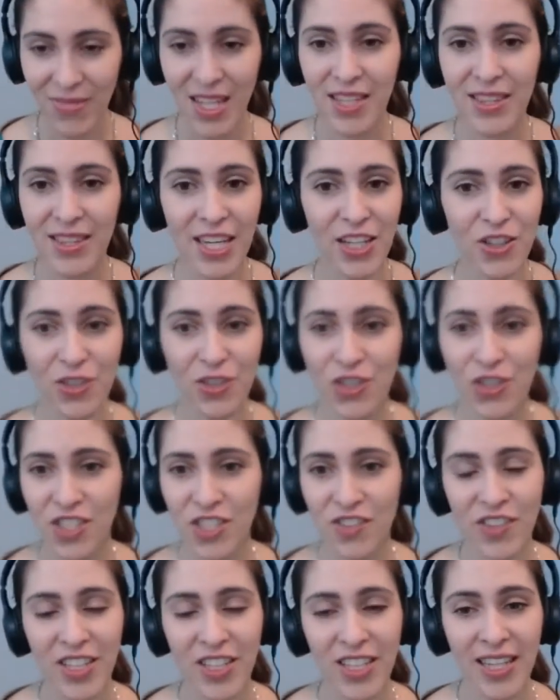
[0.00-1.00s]
that you
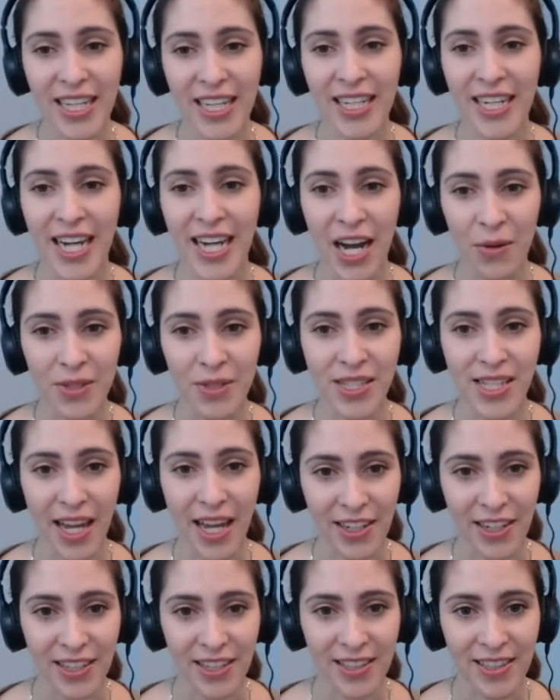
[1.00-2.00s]
just feel like an
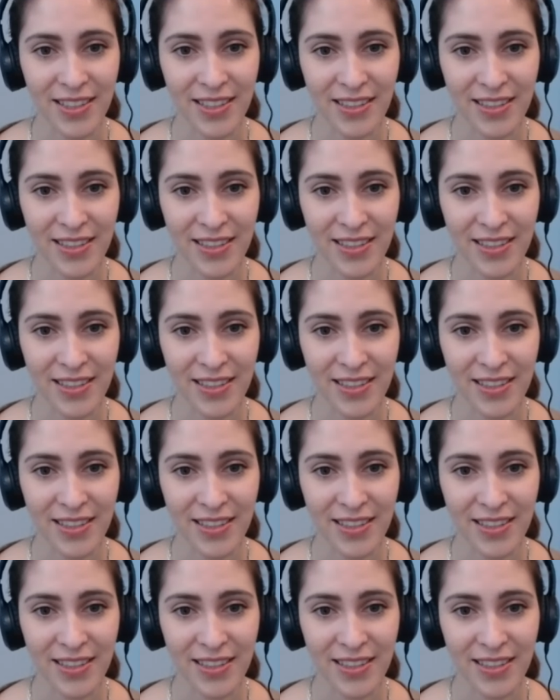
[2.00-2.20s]
outsider,